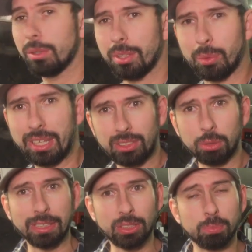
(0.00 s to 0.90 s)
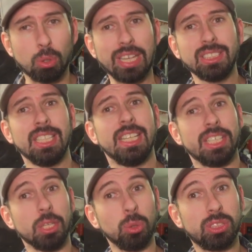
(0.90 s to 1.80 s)
well, to my surprise,
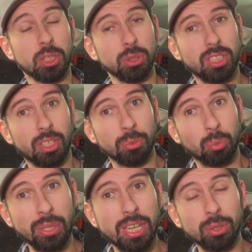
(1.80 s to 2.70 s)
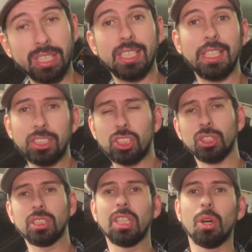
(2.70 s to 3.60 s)
the hose goes down without any
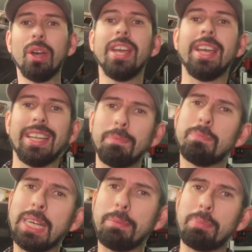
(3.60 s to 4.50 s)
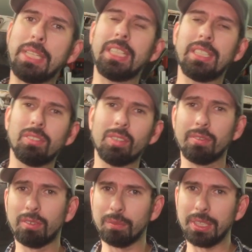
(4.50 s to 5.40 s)
issues. So it might be different
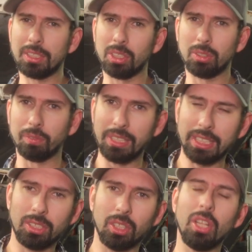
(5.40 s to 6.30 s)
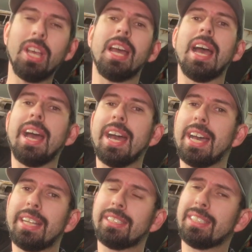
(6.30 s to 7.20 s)
from vehicle to vehicle,
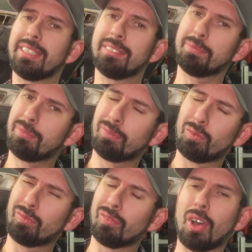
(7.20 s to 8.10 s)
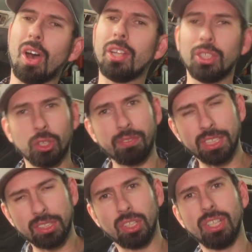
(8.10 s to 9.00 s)
and on your
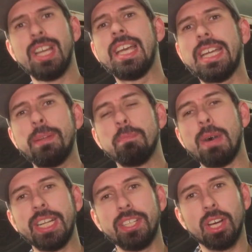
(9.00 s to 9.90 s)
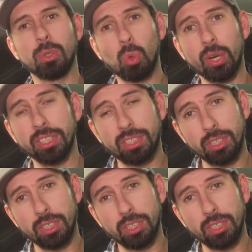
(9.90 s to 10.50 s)
vehicle, it might not work.